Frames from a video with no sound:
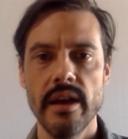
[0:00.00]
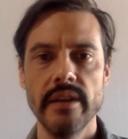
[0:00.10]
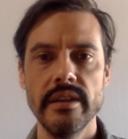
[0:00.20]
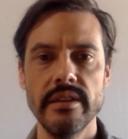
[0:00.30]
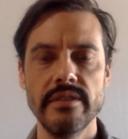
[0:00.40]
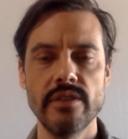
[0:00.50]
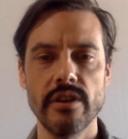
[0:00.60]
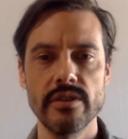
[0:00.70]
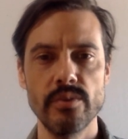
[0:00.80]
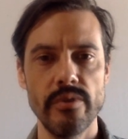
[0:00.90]
He
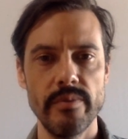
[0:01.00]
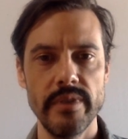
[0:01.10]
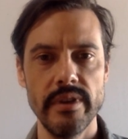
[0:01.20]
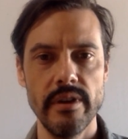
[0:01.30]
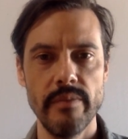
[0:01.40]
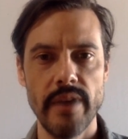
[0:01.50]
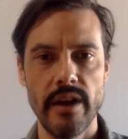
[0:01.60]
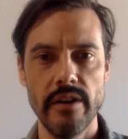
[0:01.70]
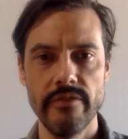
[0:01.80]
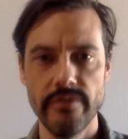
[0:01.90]
talks with me
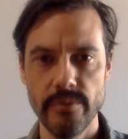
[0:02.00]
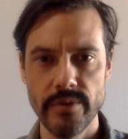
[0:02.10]
about a few